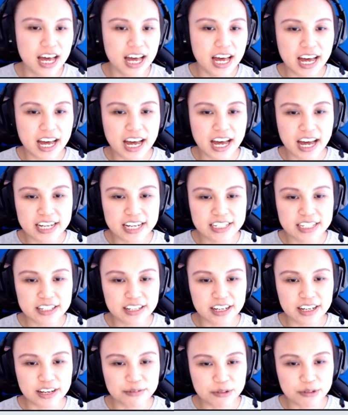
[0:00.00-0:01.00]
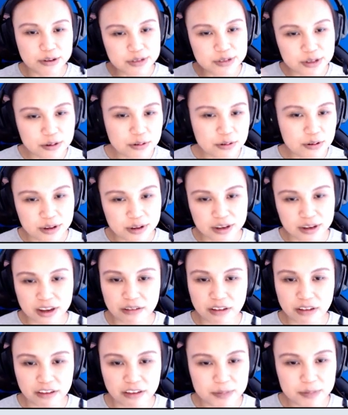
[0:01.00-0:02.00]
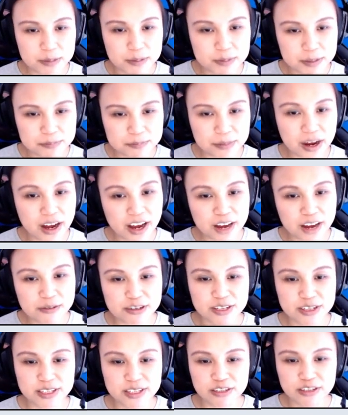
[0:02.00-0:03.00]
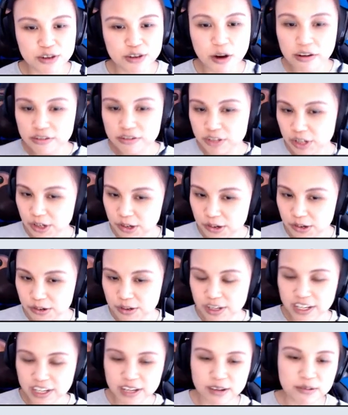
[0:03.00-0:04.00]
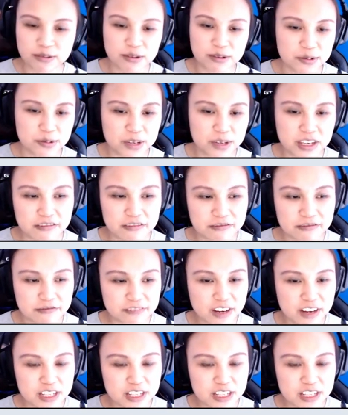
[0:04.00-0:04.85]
And also, I'll have Meet Pi, which is a talk show. We invite